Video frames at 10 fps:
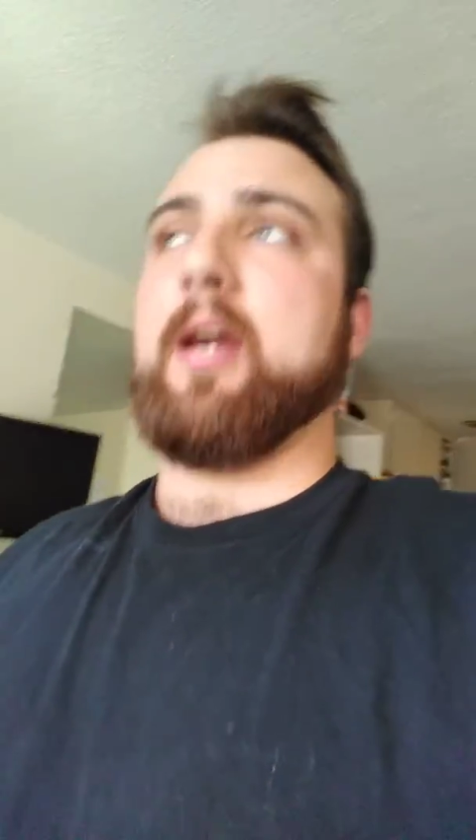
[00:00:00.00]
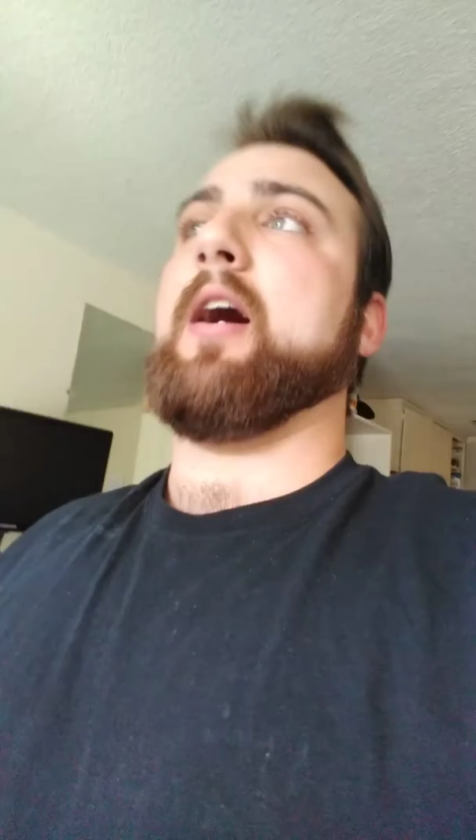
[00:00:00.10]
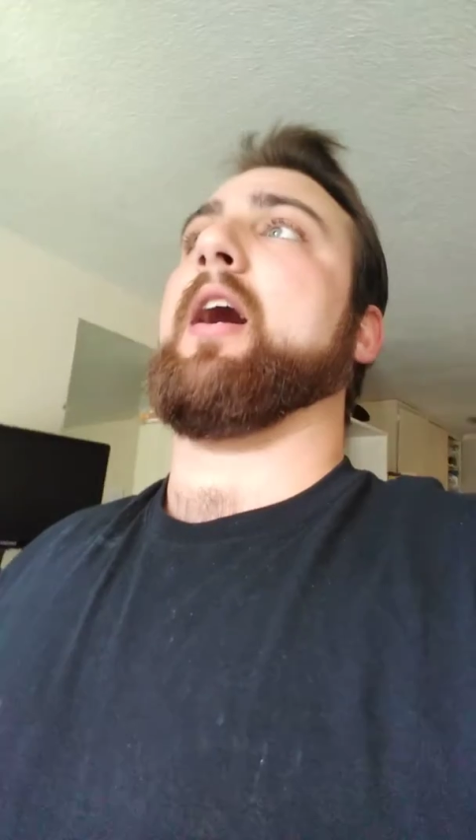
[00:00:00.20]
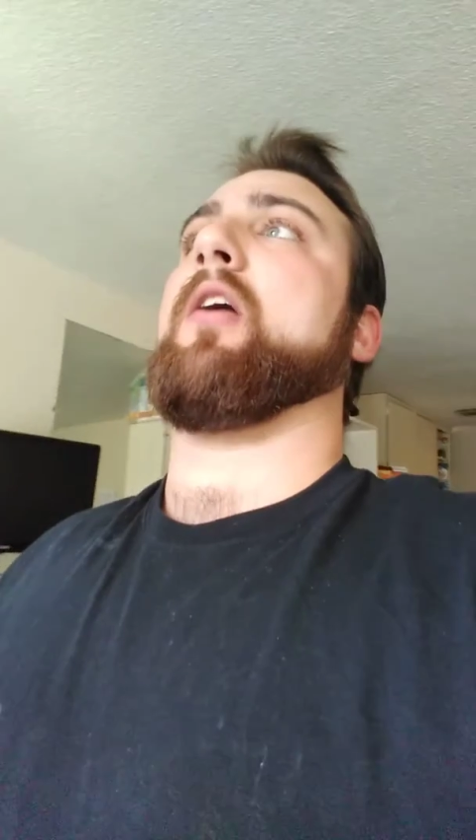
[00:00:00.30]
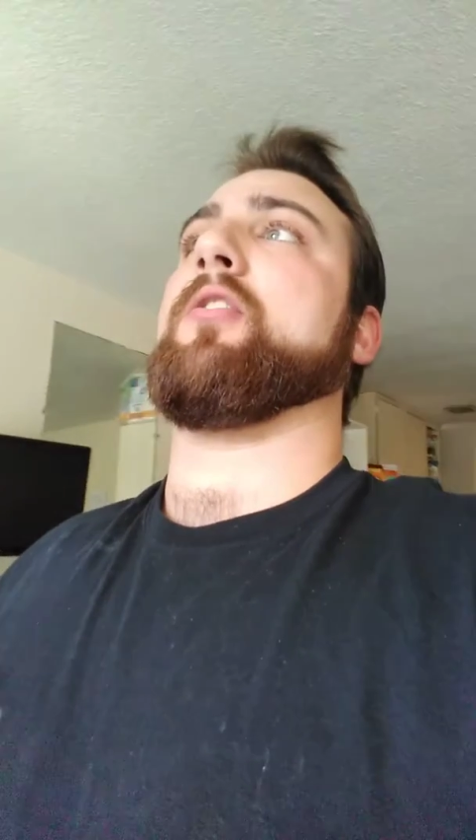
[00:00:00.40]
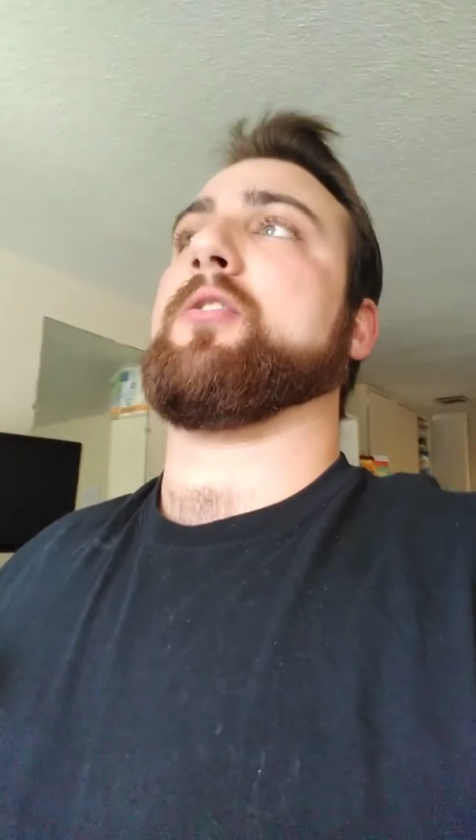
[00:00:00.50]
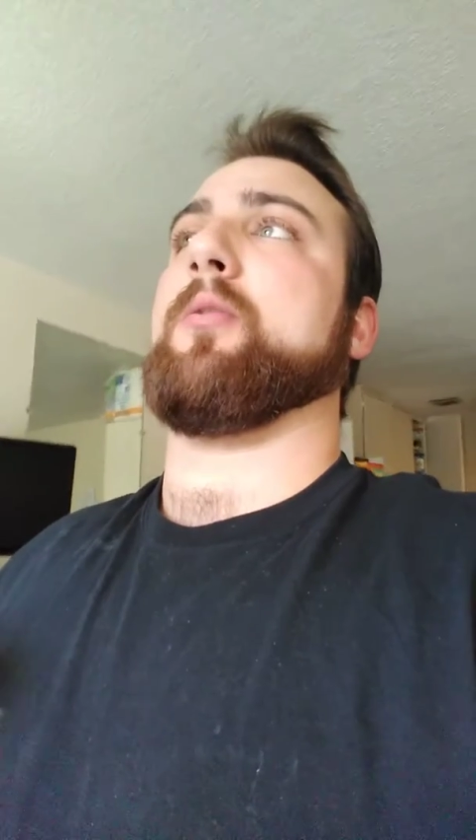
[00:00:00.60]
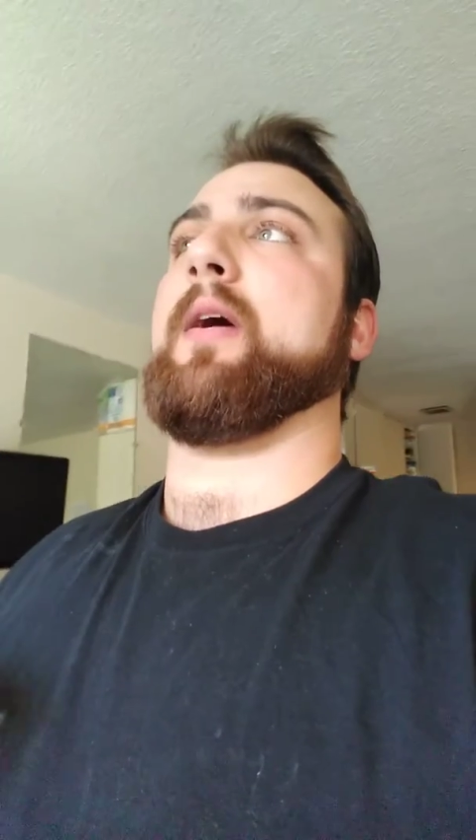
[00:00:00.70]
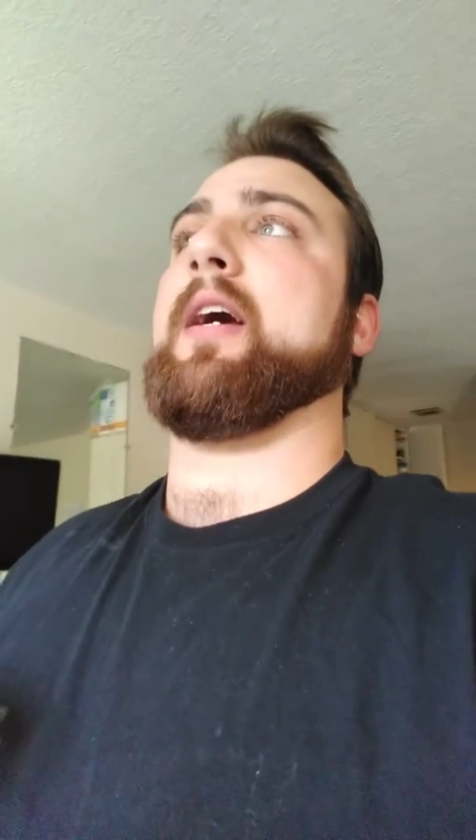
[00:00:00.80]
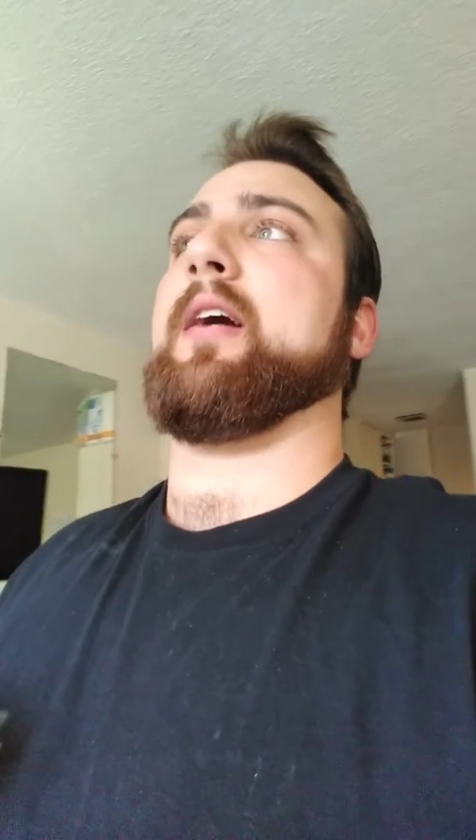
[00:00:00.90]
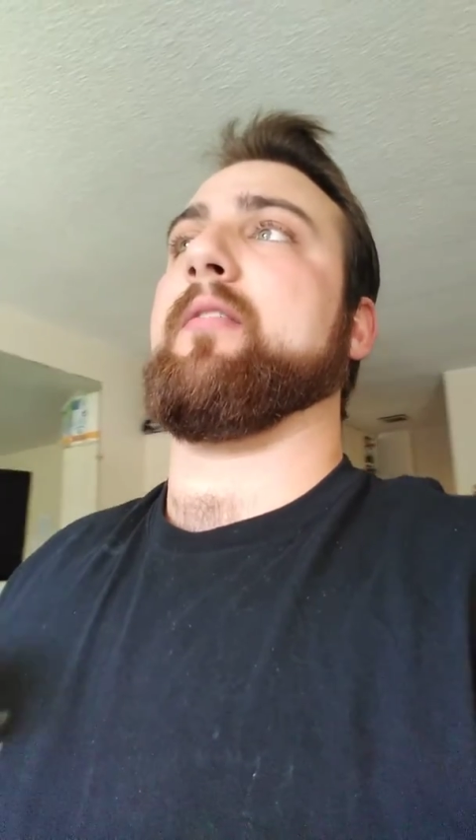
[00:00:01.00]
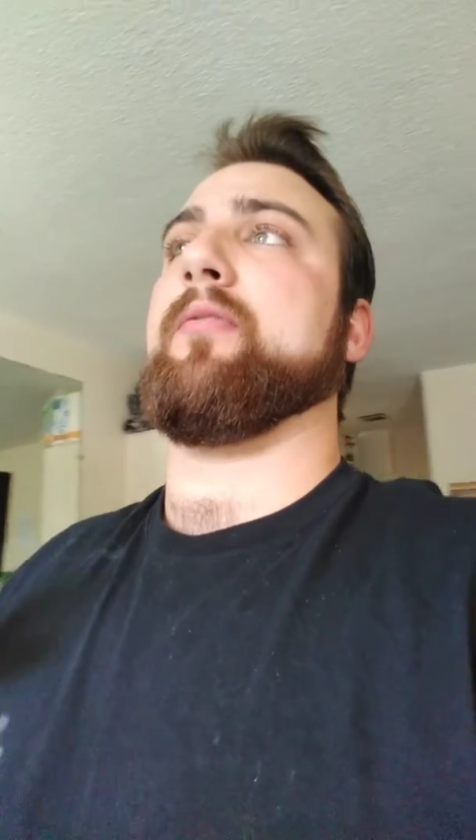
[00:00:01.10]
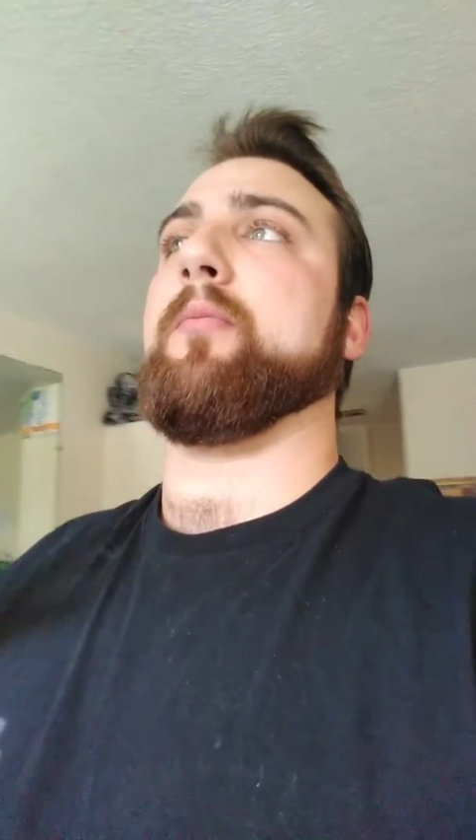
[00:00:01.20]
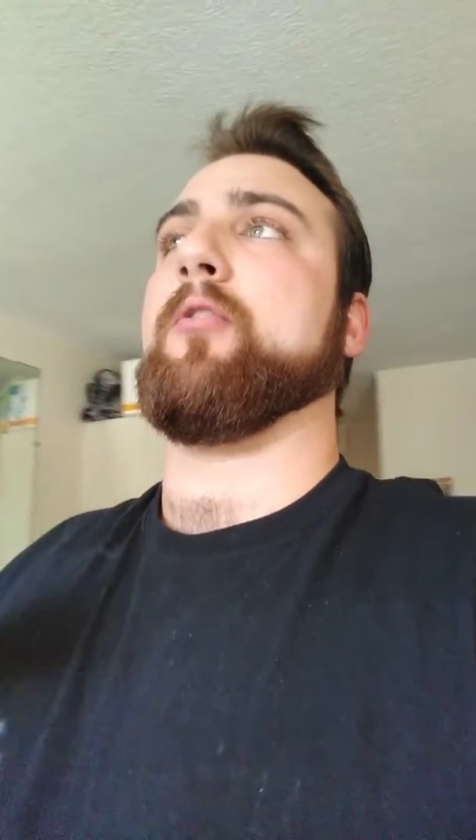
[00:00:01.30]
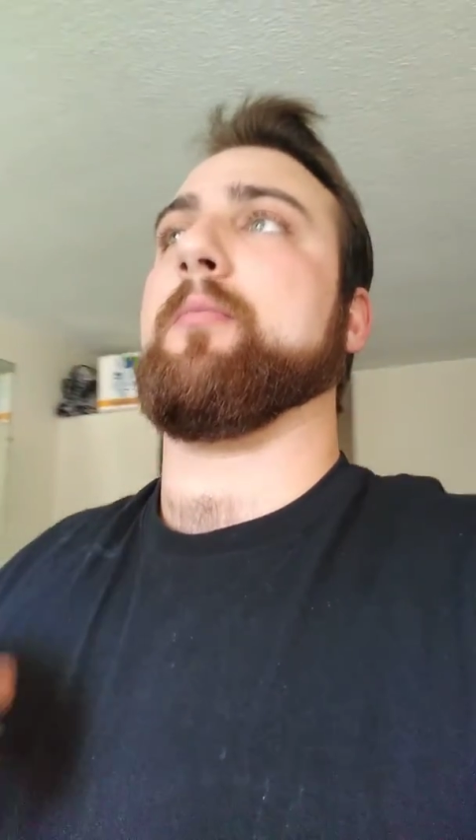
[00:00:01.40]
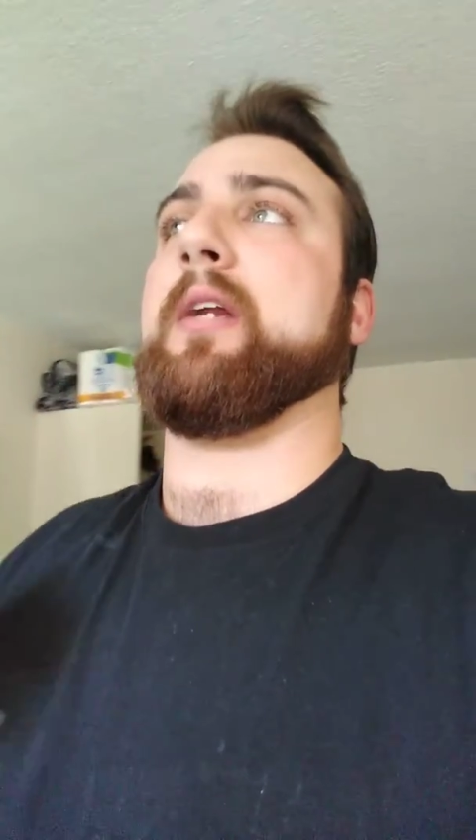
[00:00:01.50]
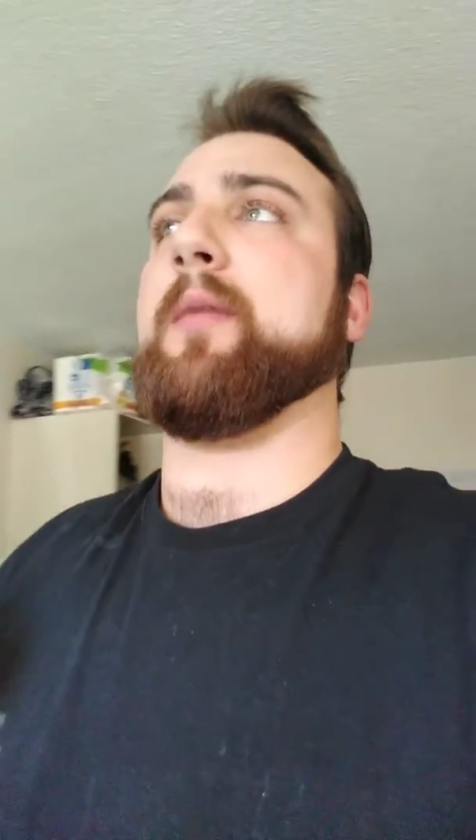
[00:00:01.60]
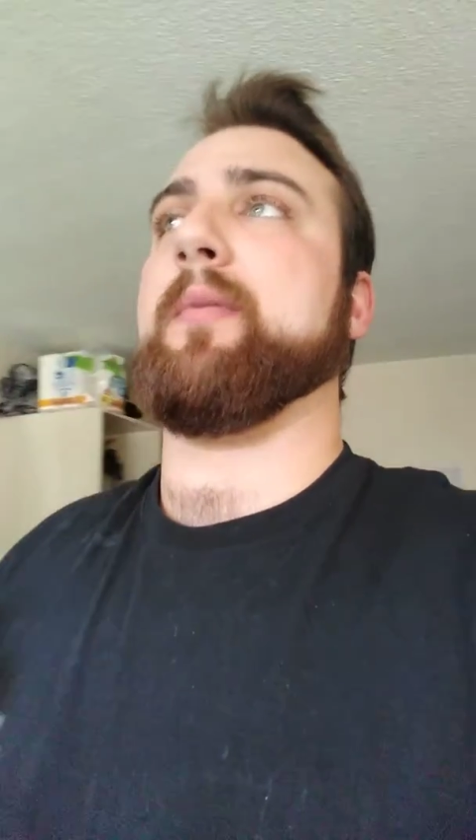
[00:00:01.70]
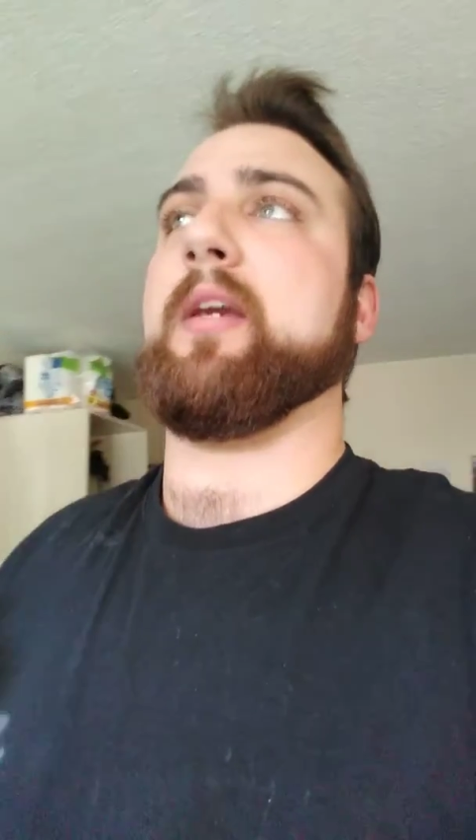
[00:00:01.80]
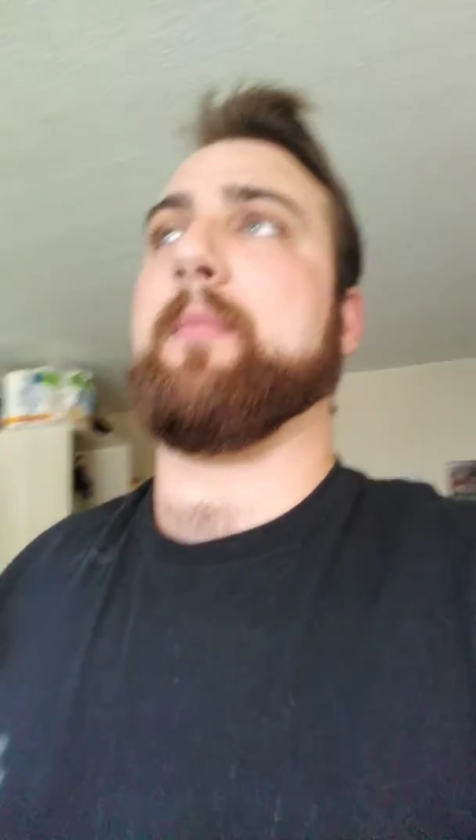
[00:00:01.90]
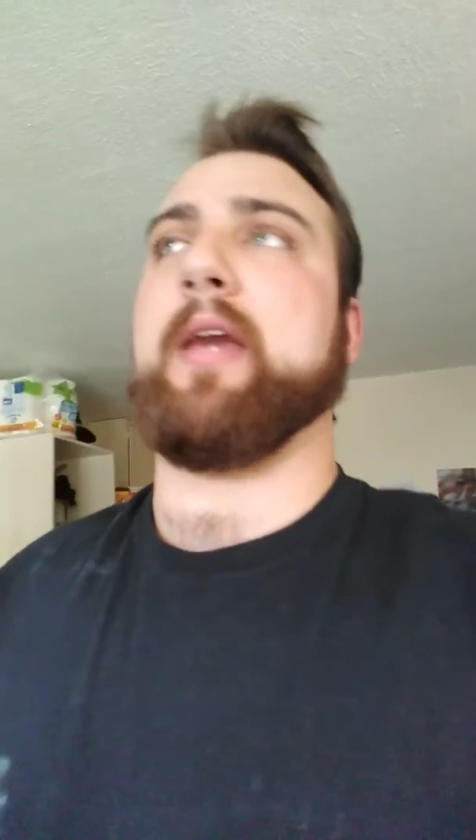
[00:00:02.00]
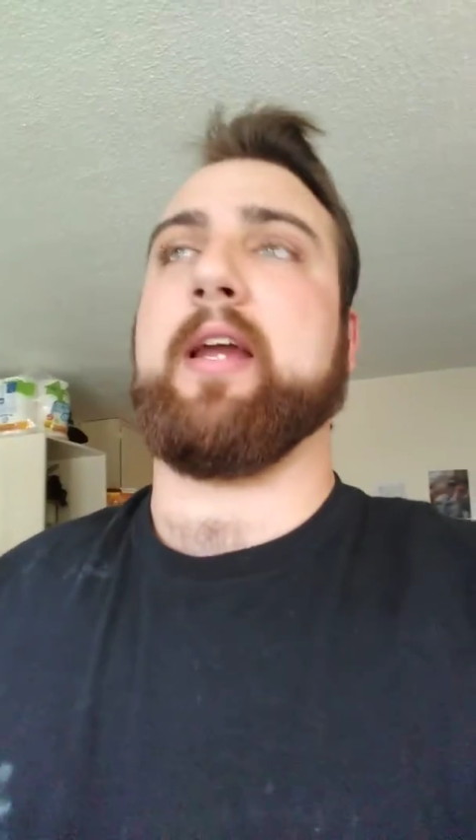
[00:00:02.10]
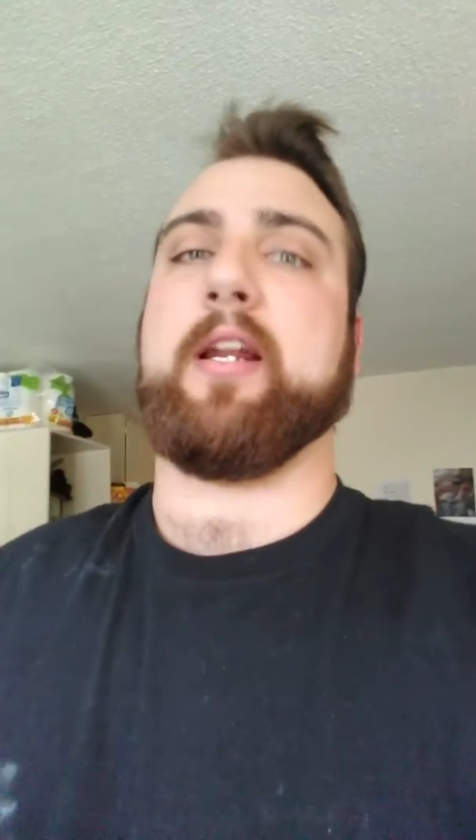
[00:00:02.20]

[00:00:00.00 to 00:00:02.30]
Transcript: I also have more money being made.